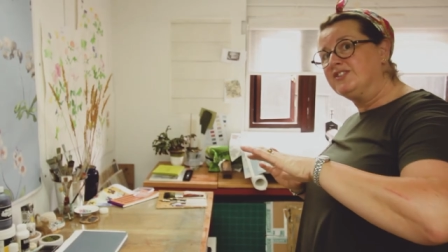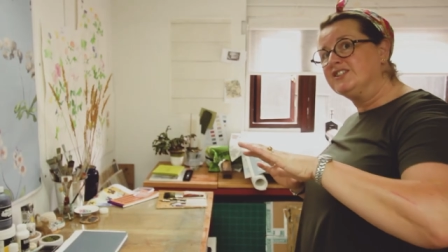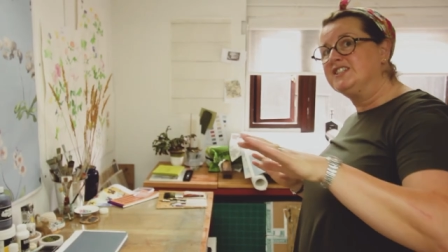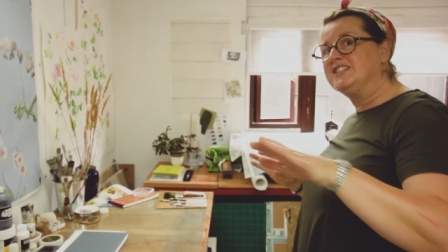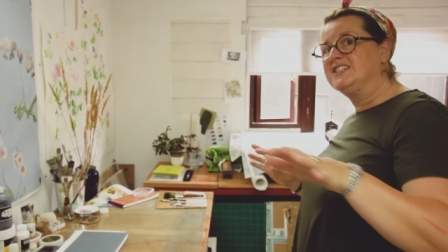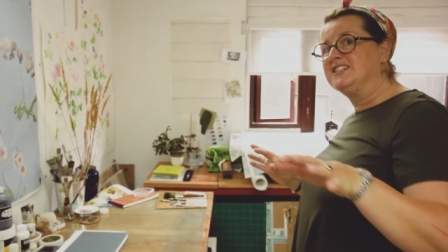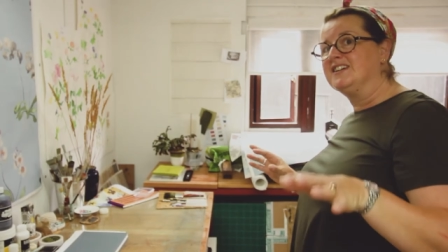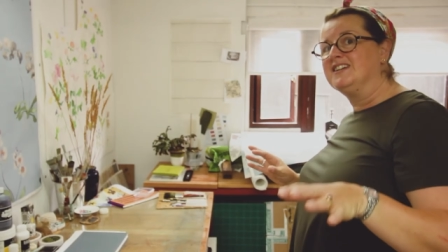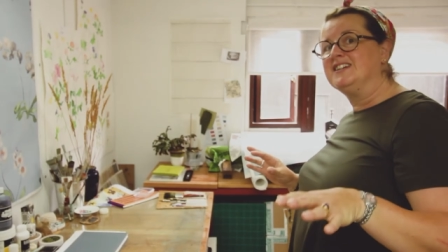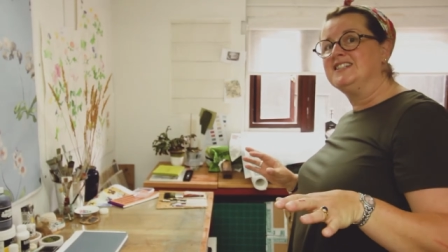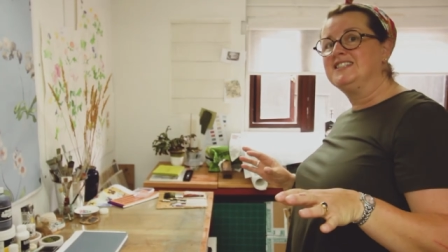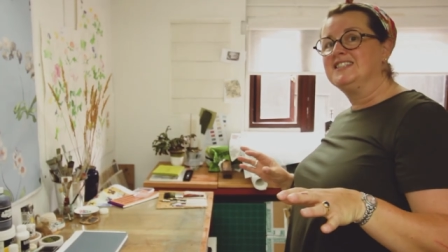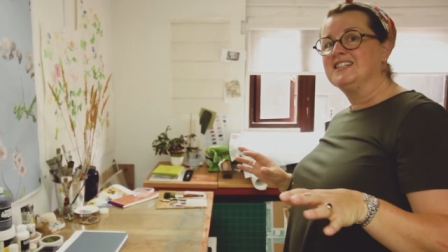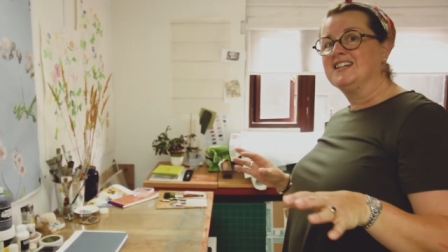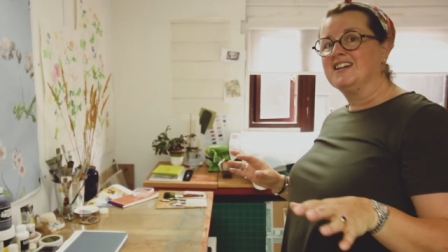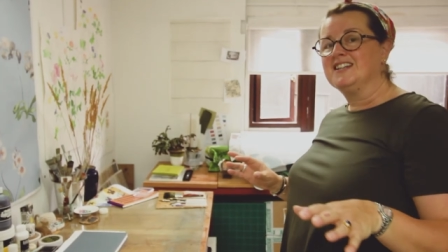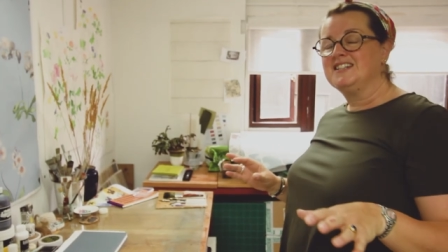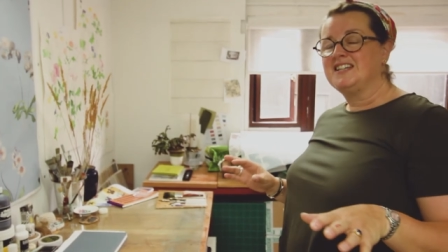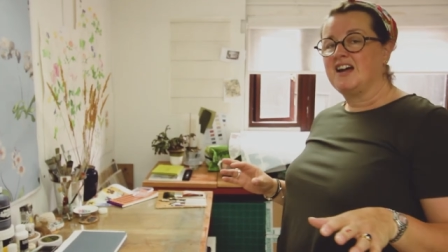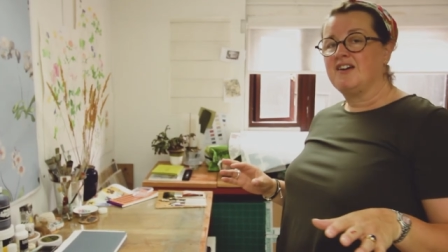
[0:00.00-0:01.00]
the designs are
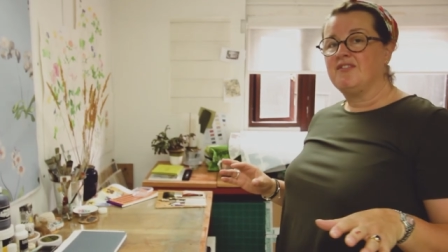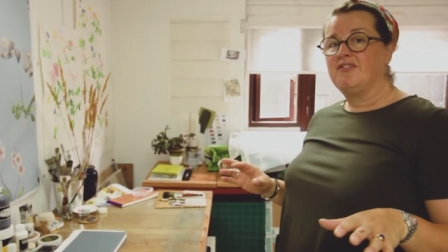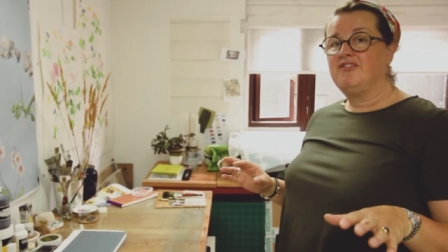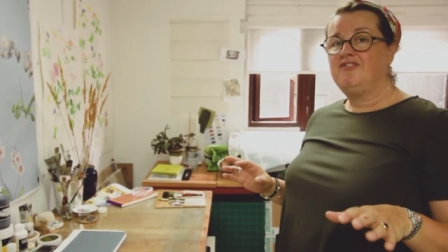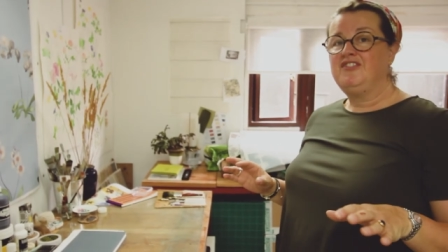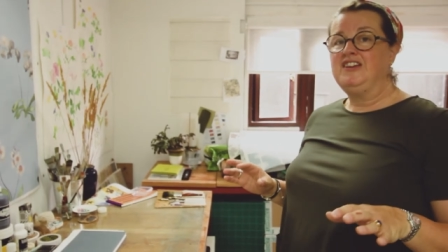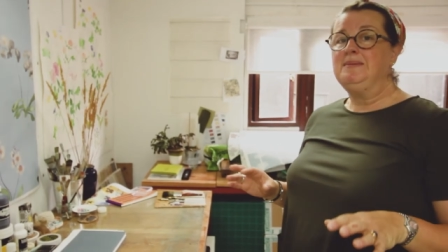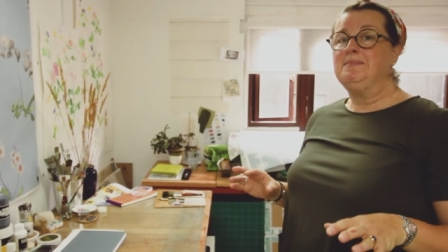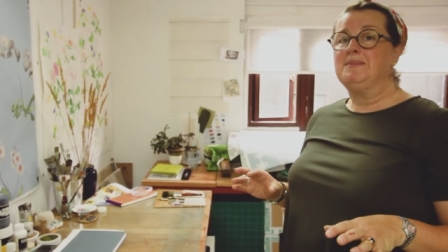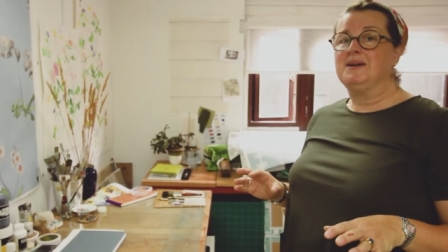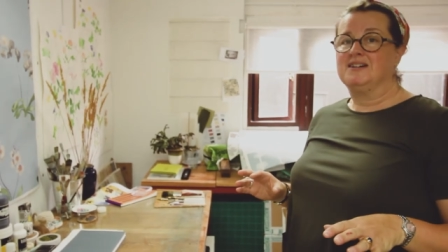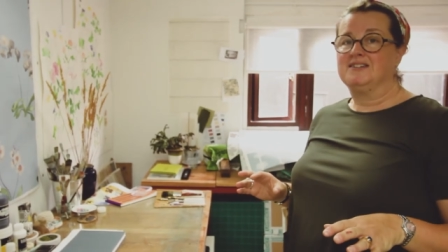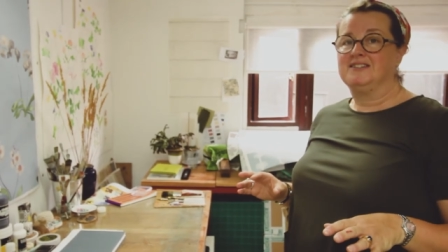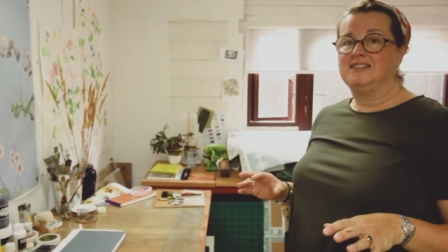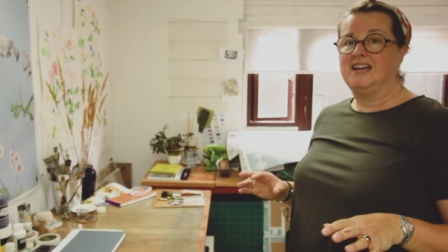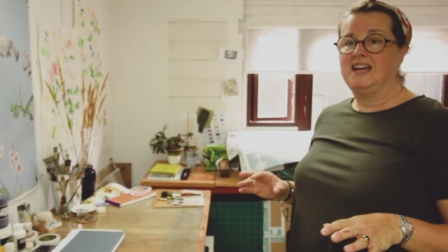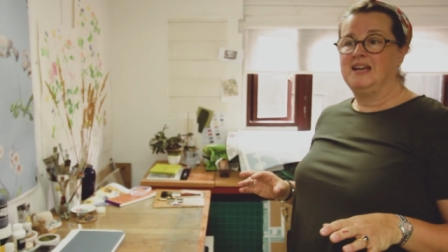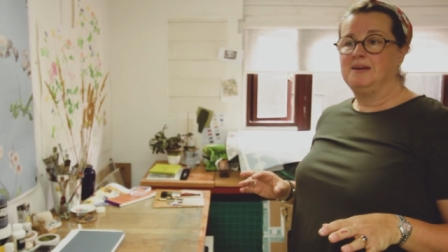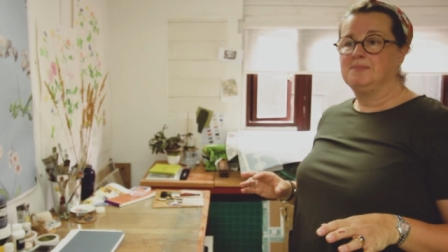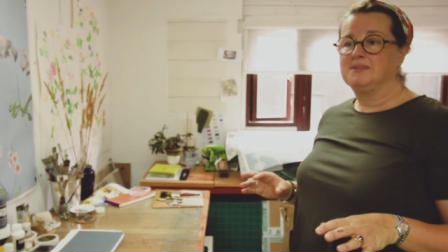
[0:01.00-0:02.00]
going to have
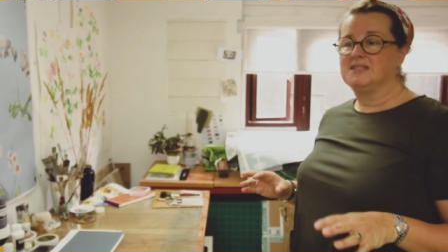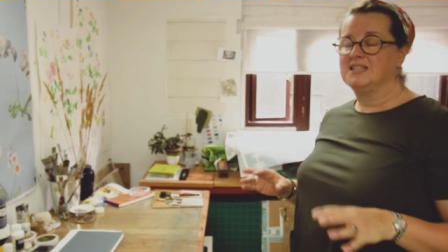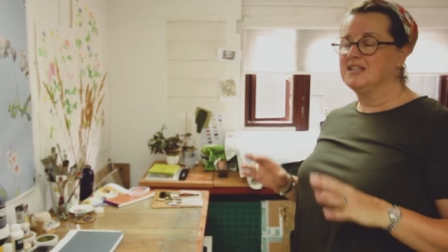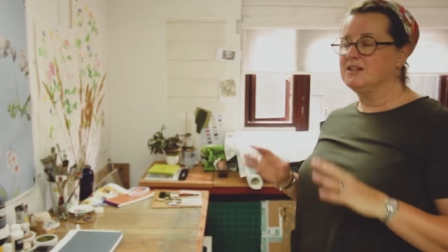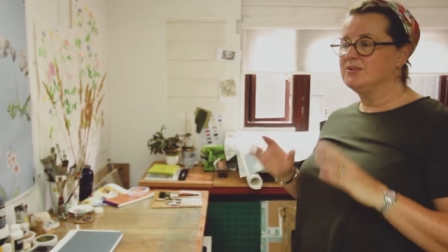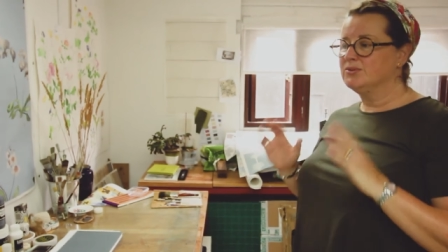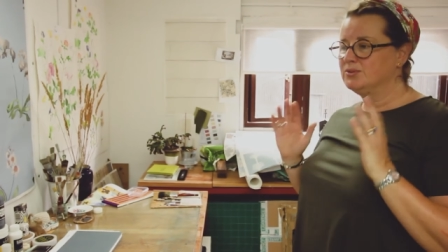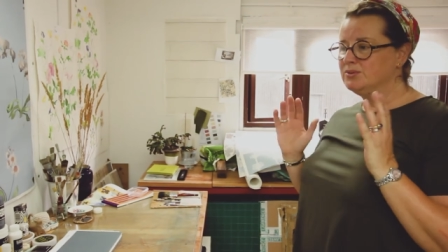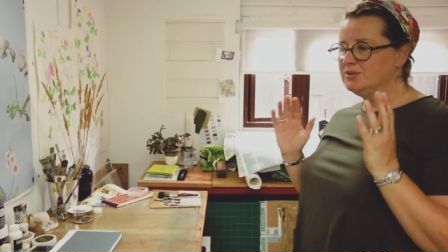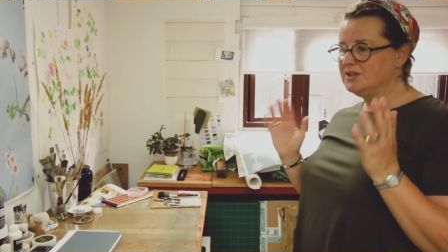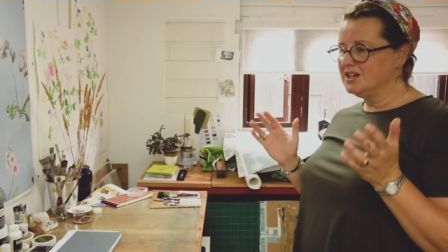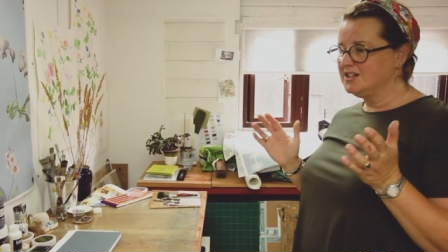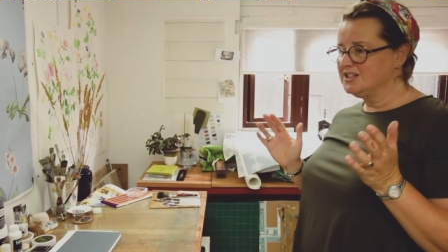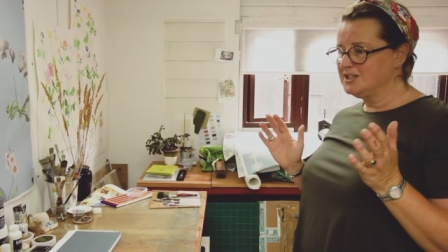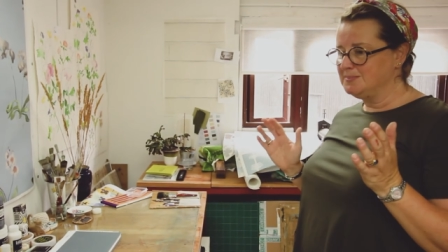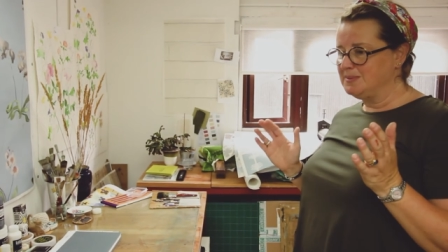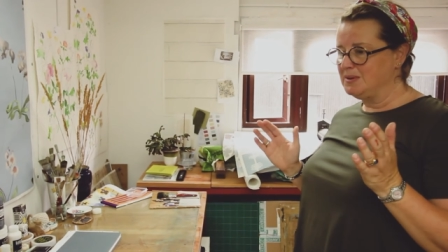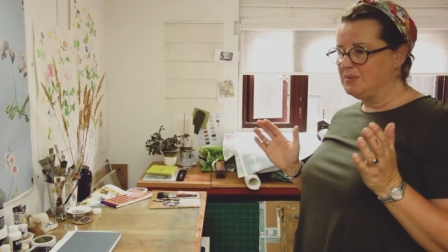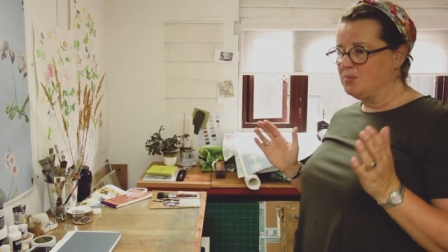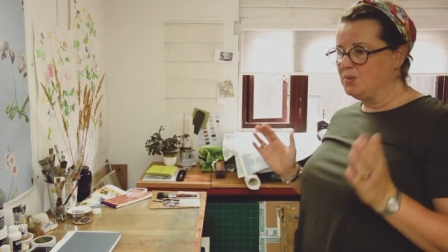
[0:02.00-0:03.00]
female names and they're all going
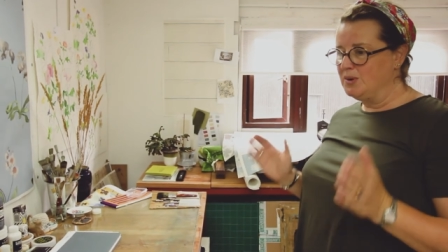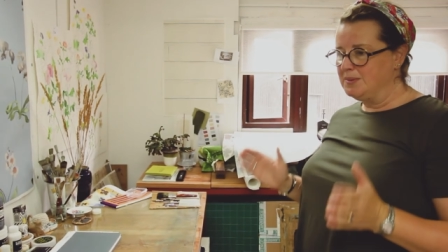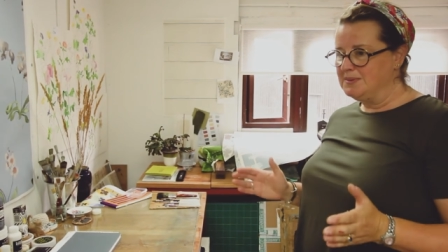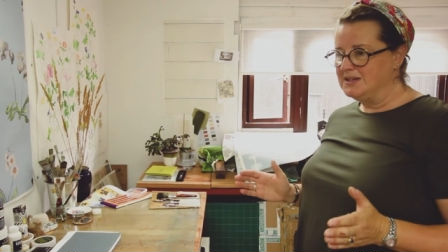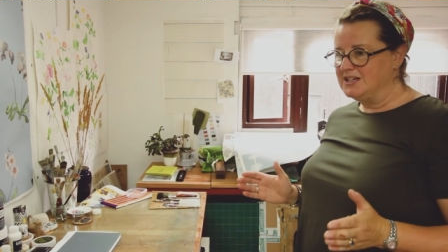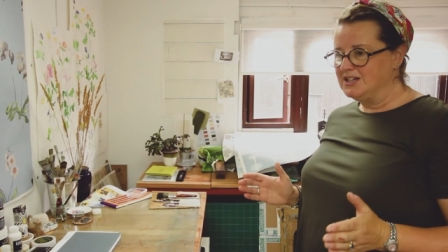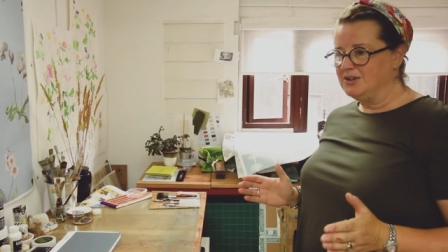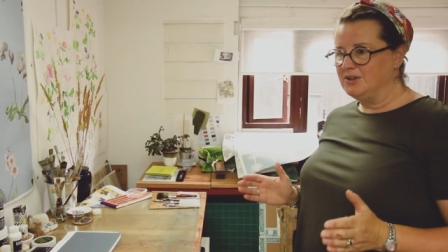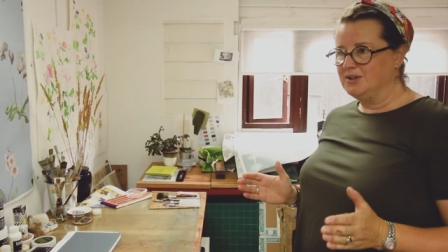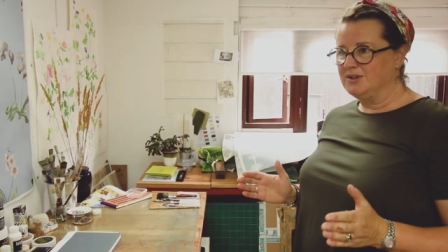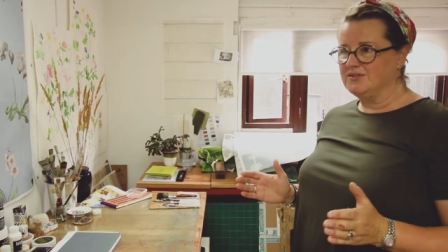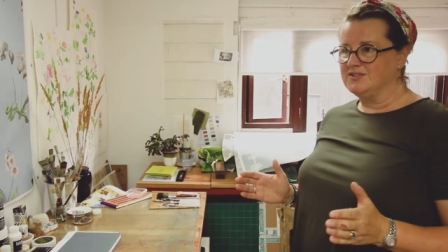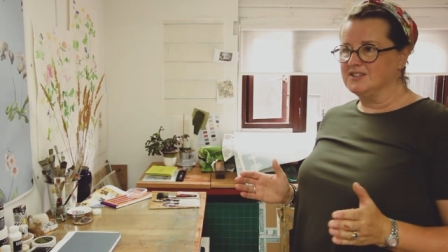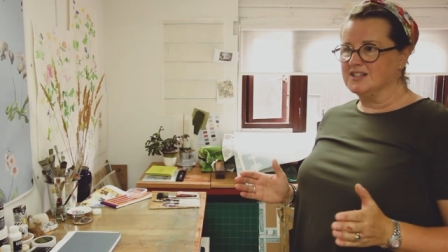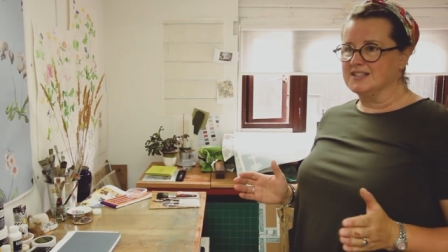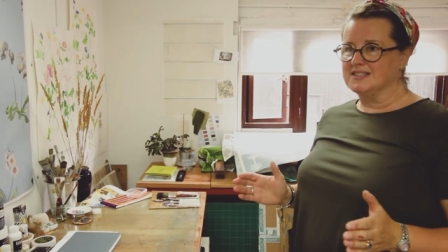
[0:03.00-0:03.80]
to be women who have